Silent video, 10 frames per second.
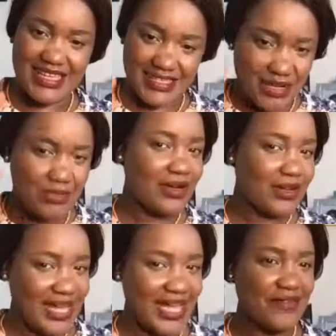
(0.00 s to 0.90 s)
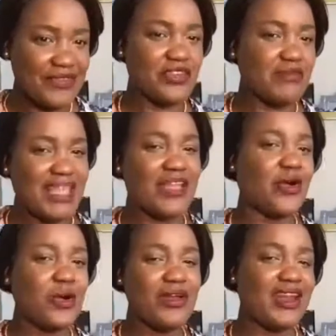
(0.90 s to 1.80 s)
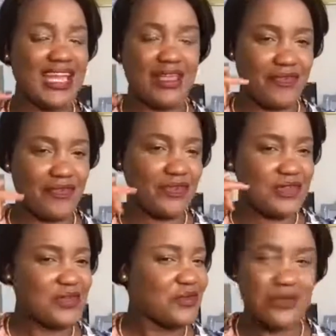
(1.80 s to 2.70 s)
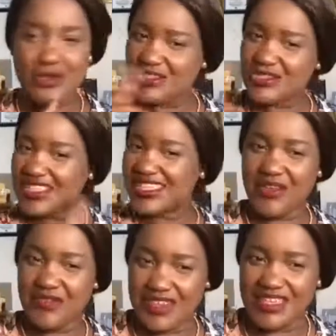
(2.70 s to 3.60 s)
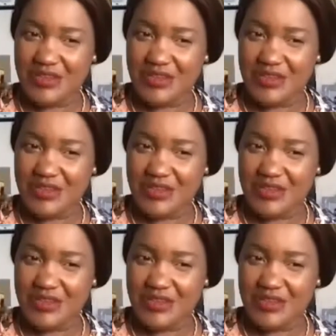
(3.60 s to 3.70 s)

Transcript: the work I have done my whole life was not nothing.